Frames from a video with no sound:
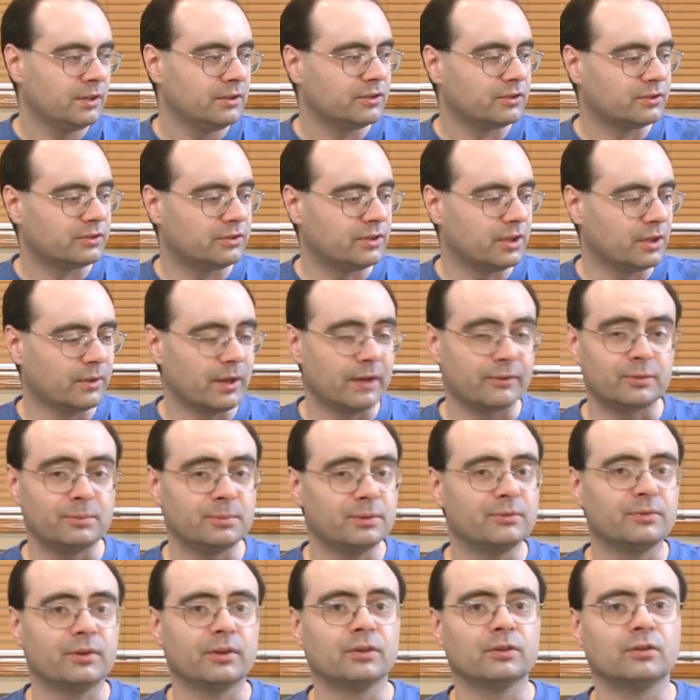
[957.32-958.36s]
just they don't have to
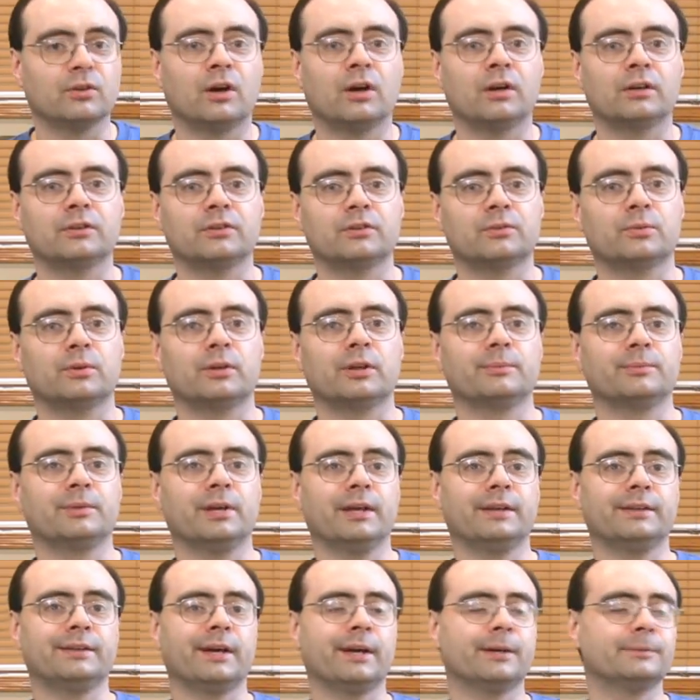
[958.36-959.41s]
be very long is what I'm
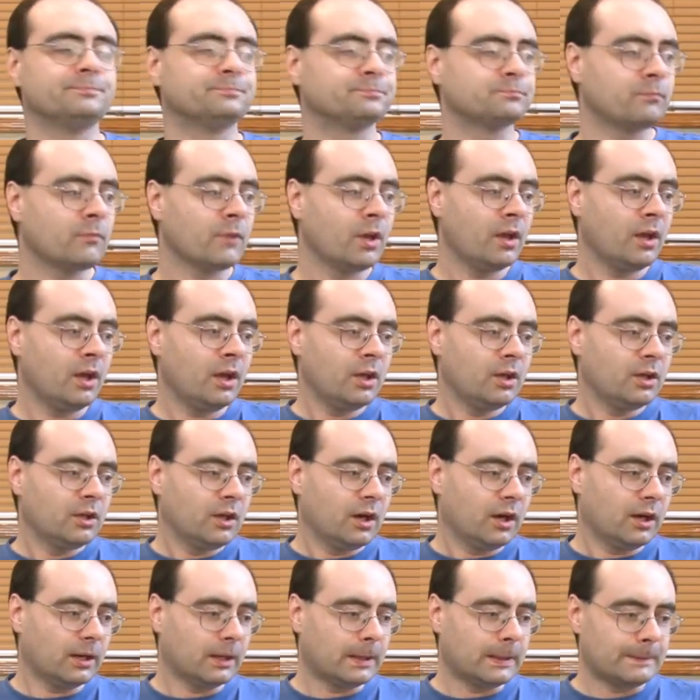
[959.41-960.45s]
getting at.
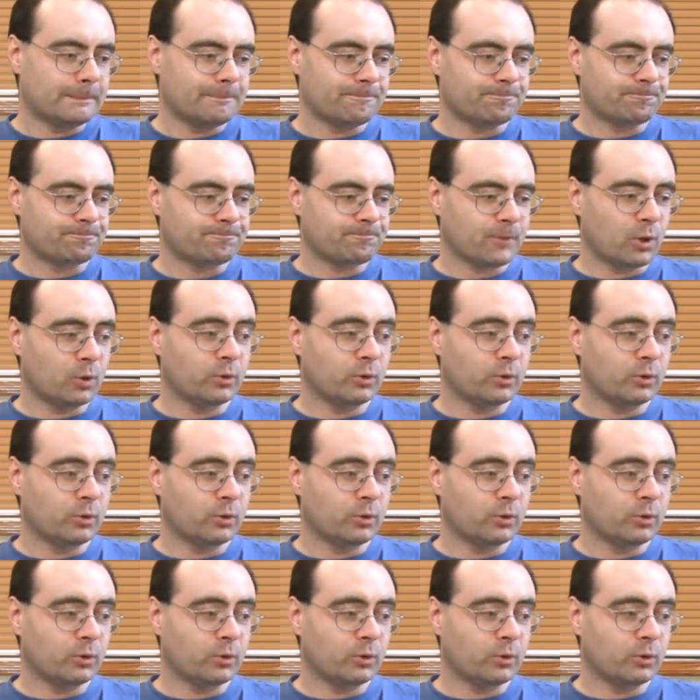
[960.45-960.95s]
Um,